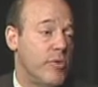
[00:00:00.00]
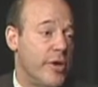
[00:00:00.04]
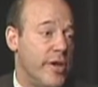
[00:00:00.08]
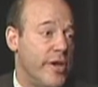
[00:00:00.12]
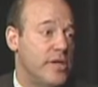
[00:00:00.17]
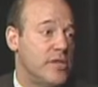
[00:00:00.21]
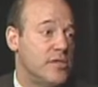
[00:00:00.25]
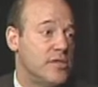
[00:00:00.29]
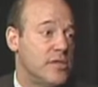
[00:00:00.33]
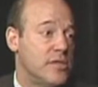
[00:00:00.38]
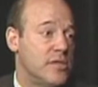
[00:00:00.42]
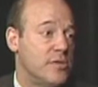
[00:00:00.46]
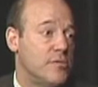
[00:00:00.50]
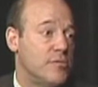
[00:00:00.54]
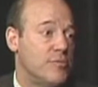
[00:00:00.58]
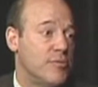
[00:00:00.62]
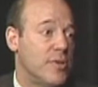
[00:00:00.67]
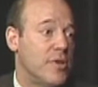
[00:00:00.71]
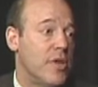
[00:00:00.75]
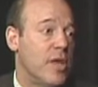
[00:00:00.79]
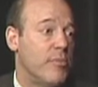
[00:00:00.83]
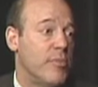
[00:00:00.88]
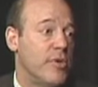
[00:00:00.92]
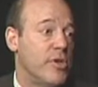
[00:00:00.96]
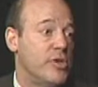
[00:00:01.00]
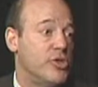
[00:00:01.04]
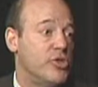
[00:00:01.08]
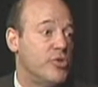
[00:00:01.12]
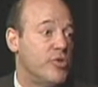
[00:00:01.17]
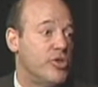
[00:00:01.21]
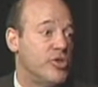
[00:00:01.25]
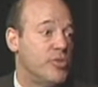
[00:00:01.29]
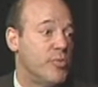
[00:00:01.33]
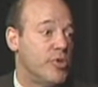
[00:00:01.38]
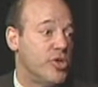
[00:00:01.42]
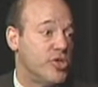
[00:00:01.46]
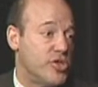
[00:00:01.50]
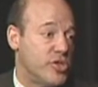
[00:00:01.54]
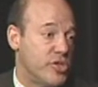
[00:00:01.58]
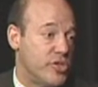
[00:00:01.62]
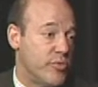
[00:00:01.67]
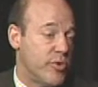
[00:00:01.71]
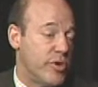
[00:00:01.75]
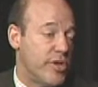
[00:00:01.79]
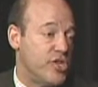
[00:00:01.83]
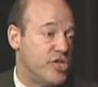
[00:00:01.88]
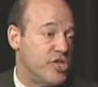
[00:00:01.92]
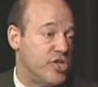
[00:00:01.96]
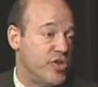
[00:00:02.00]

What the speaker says: race is what led me to George Bush's race.